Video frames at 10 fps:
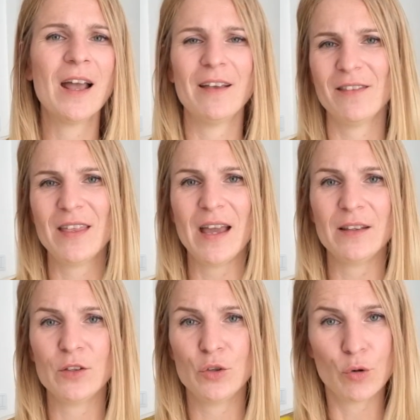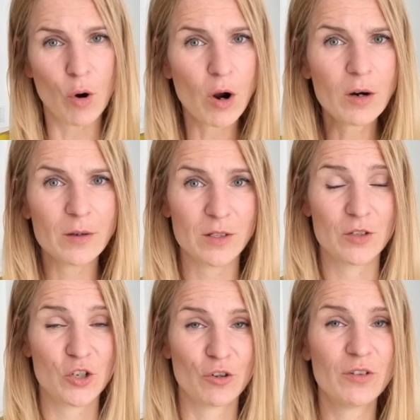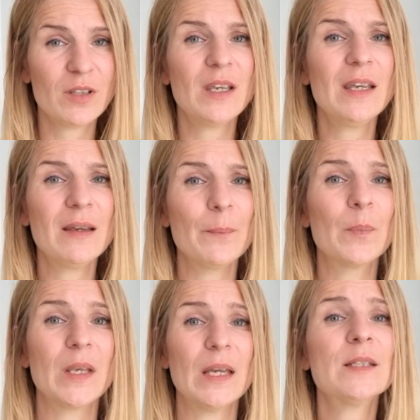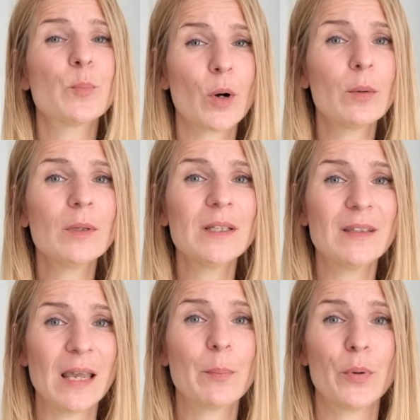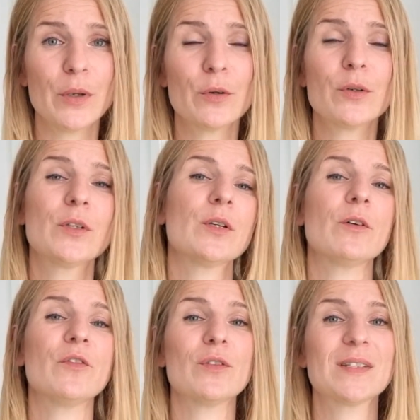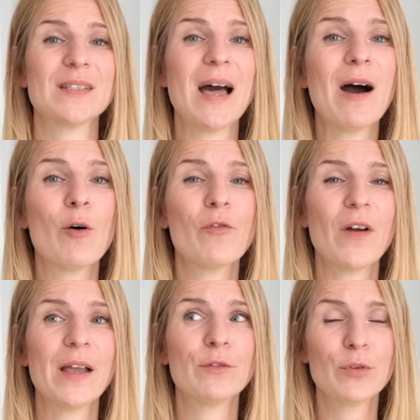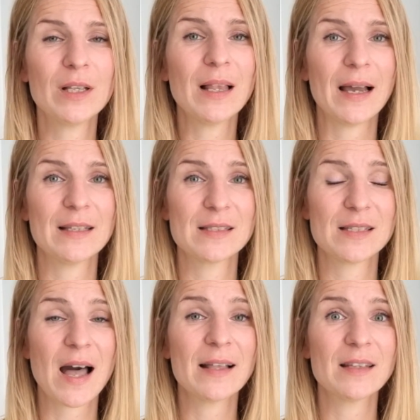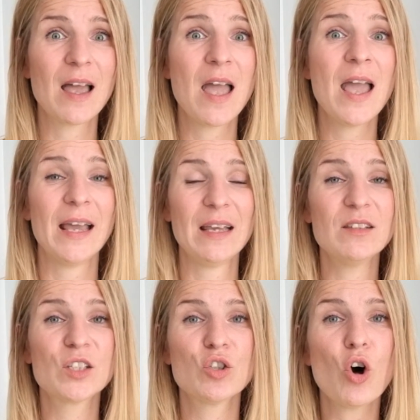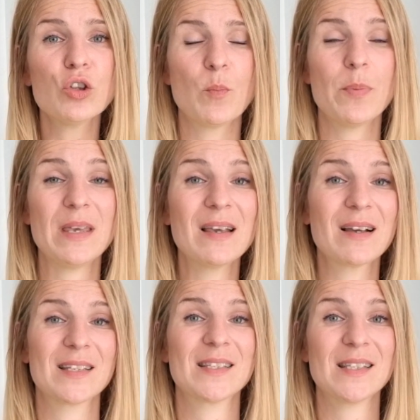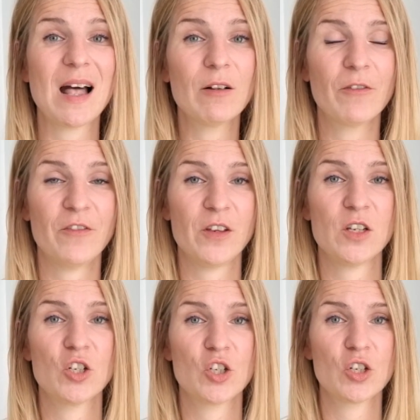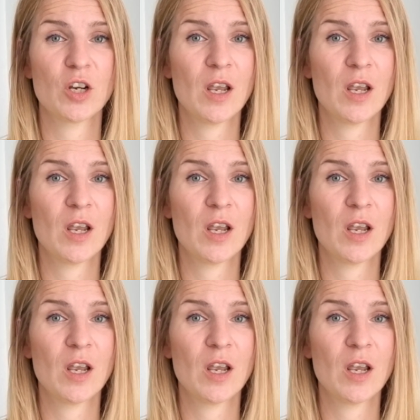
then your journey is probably take priority of yourself and realize that it's not being selfish